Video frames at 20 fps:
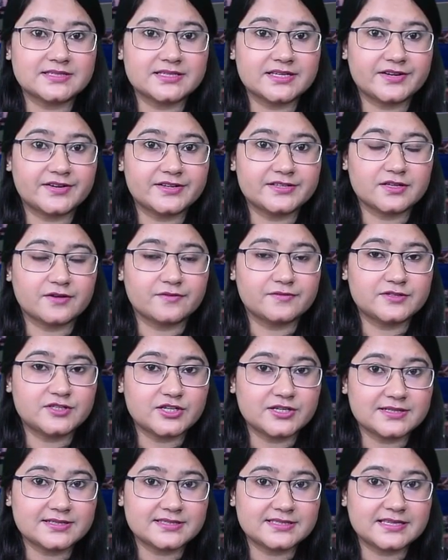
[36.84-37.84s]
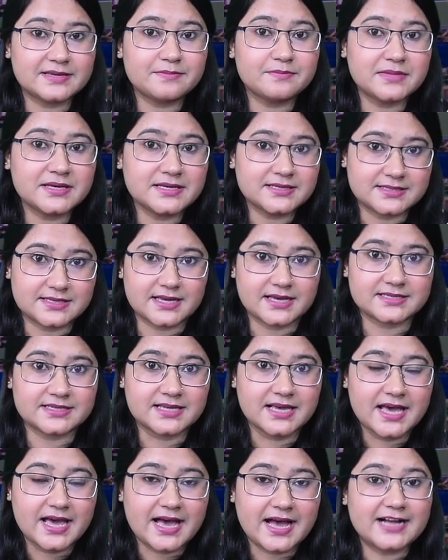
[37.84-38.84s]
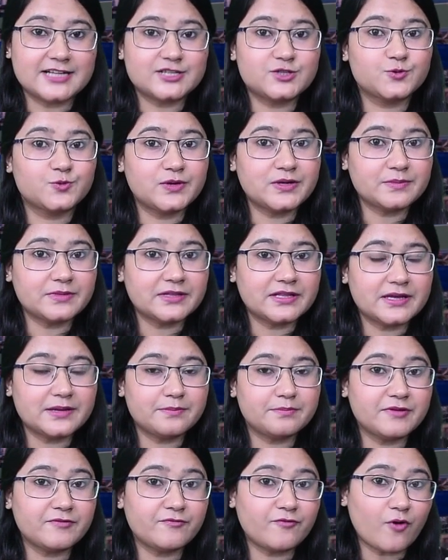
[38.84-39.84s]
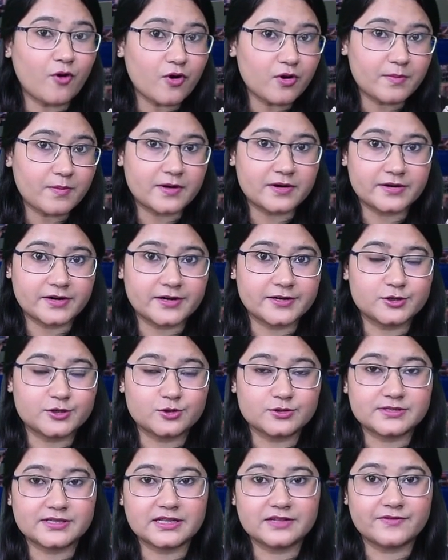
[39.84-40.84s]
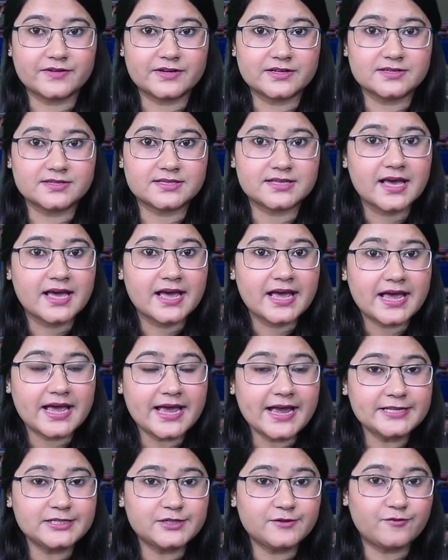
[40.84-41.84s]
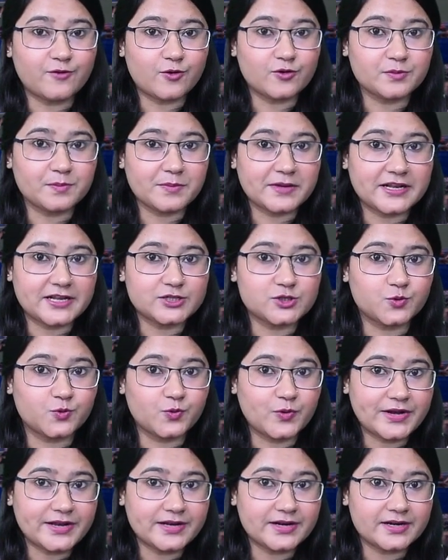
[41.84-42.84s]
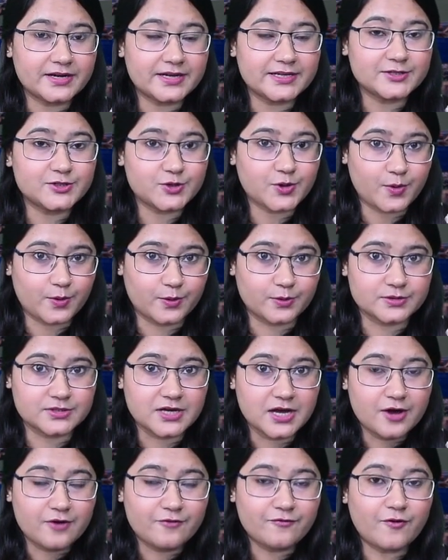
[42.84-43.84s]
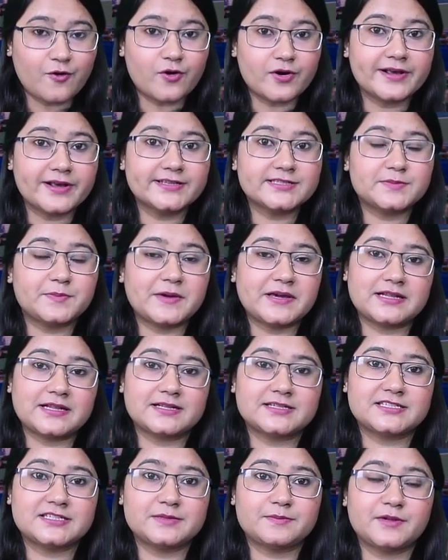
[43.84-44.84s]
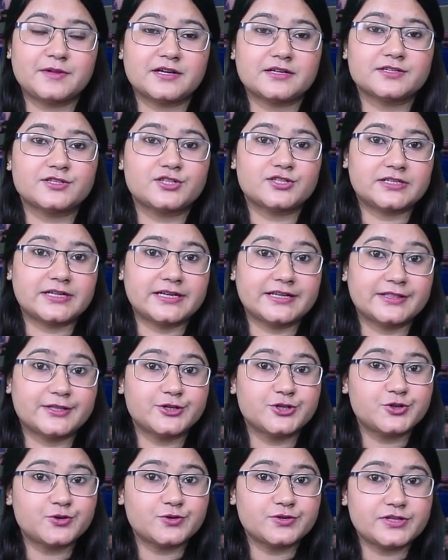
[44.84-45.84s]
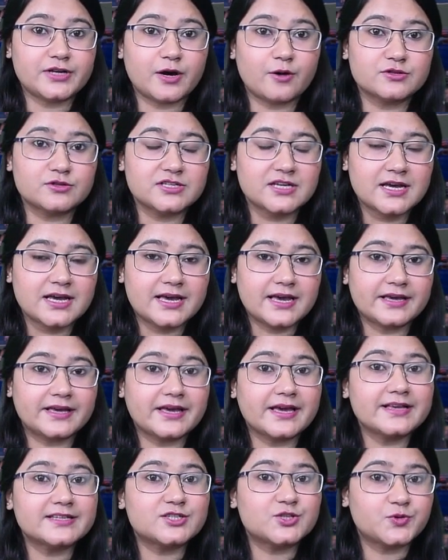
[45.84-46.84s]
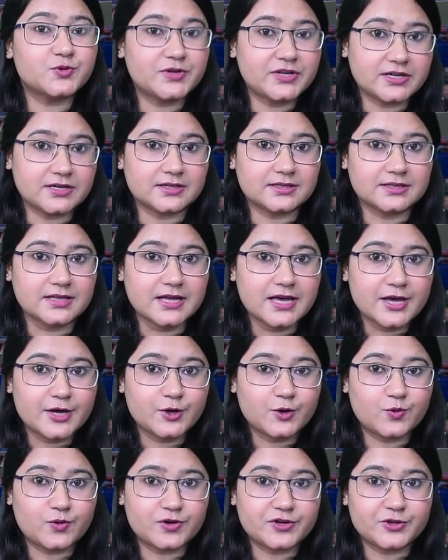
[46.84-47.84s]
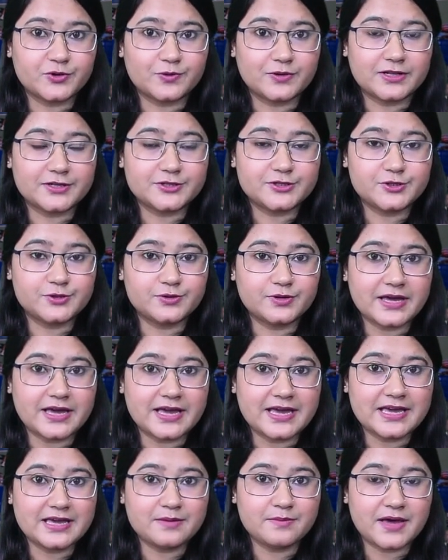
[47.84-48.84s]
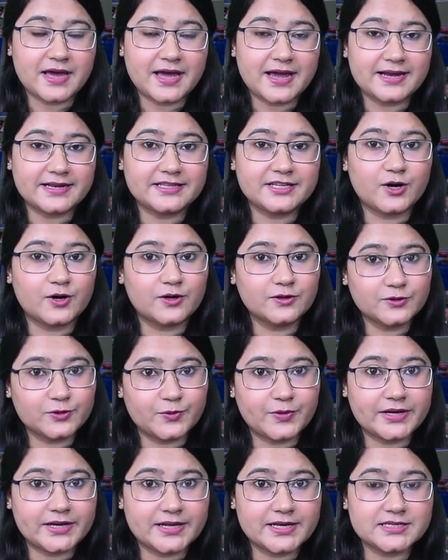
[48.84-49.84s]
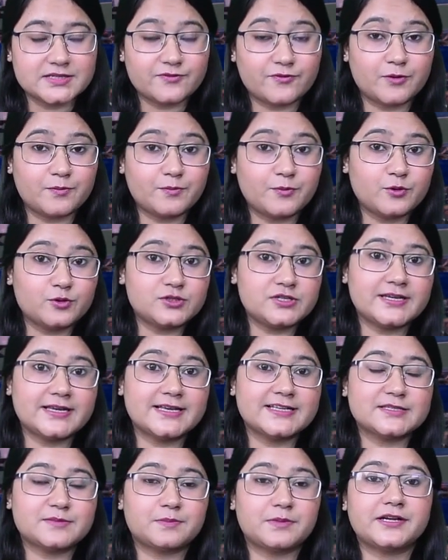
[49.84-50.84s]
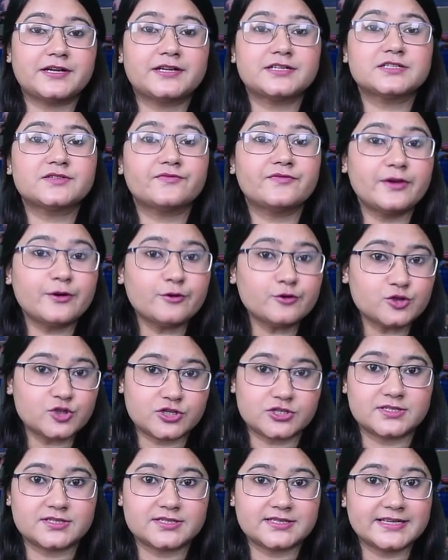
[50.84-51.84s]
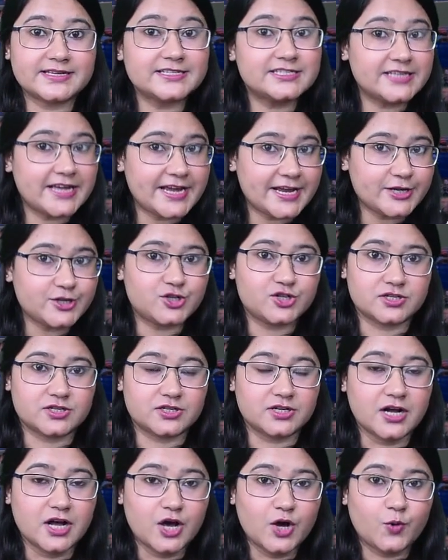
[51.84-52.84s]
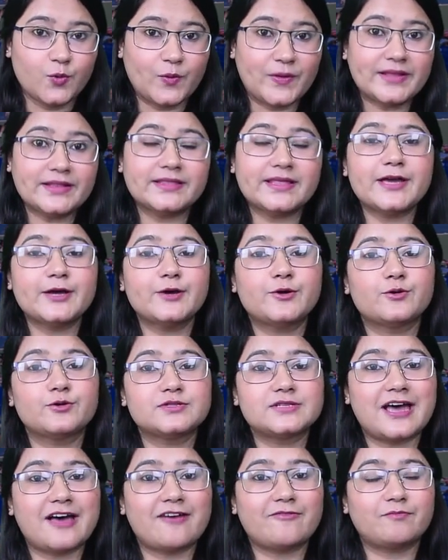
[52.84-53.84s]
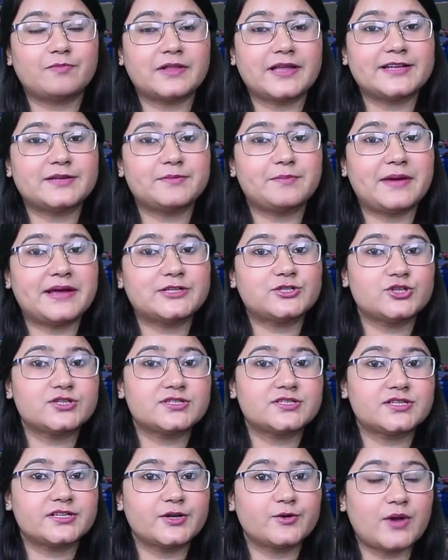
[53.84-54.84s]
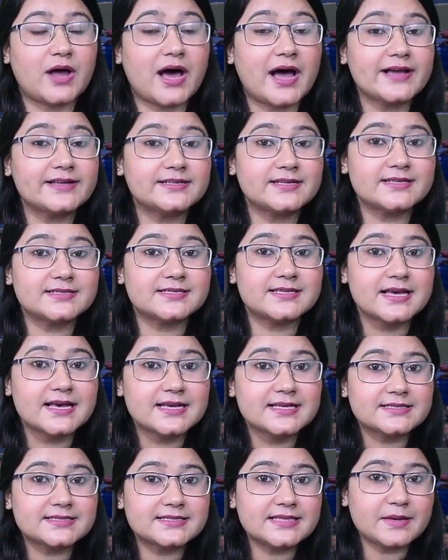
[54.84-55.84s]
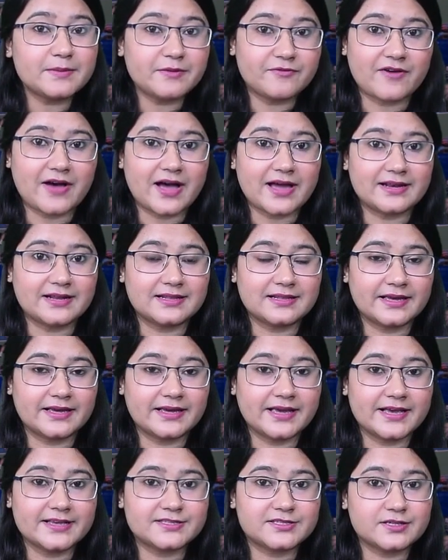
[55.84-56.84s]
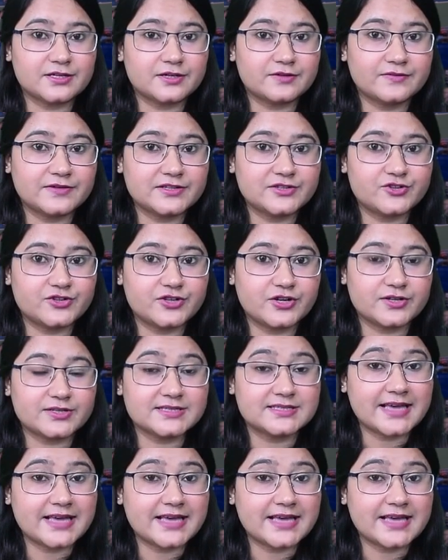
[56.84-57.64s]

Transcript: series of Chelsea misses at Wembley before Bernardo Silva's 84th minute winner atoned for his penalty blunder in the shootout against Real. Guardiola took aim at the authorities for putting his players' futures in danger when they could have played Manchester United's semi-final against Coventry on